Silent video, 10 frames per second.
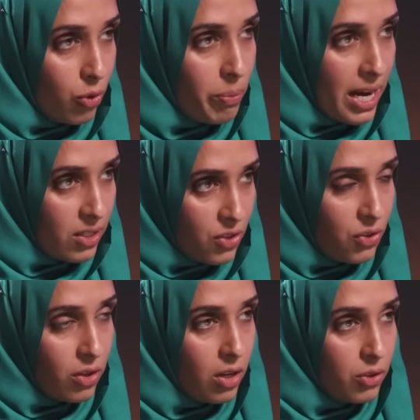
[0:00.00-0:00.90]
your past,
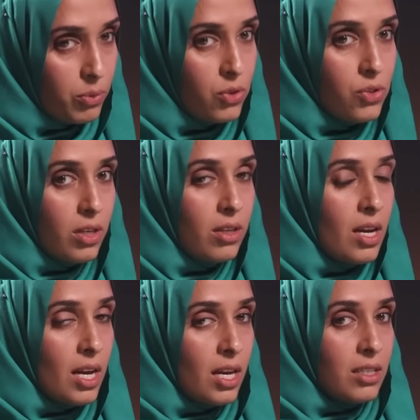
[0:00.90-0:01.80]
and your contribution
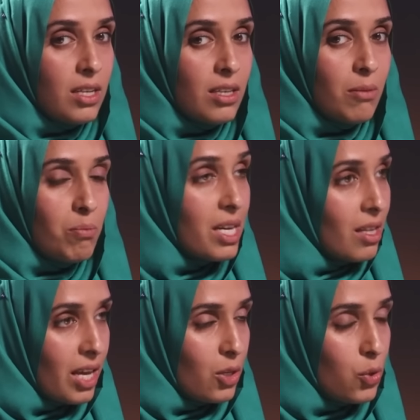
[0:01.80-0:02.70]
doesn't
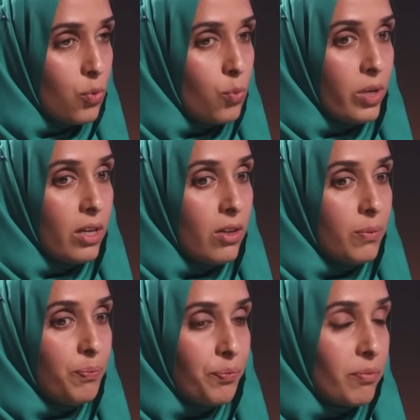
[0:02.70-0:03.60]
mean that you
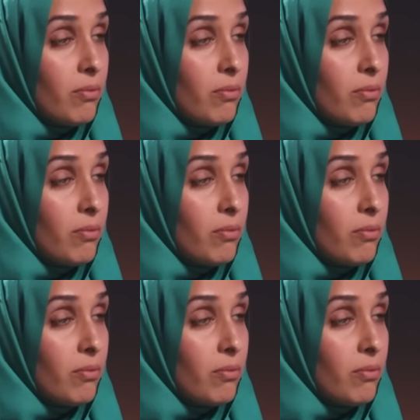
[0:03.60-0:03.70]
will